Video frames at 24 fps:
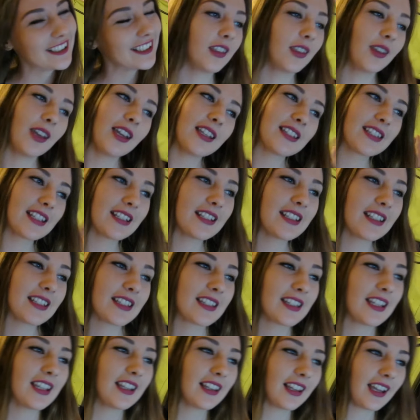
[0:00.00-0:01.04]
You guys get to
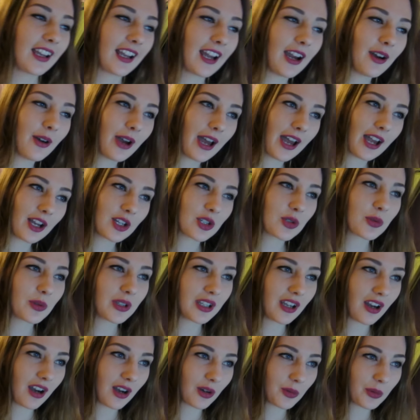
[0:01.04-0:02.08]
see like how
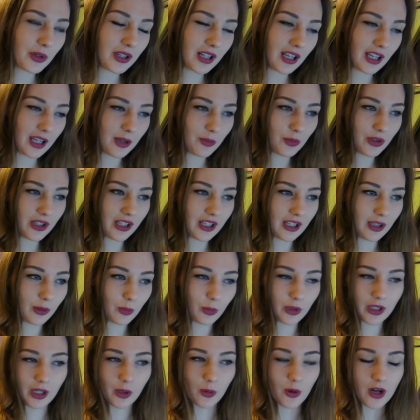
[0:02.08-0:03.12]
actually awkward I am when I
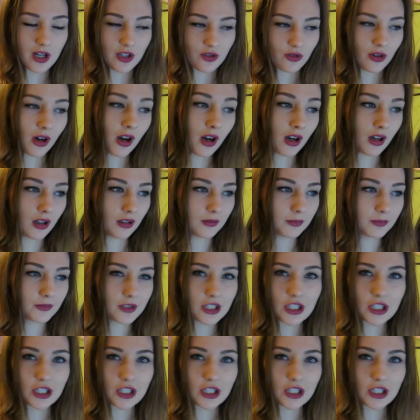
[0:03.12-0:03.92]
when I watch Raw.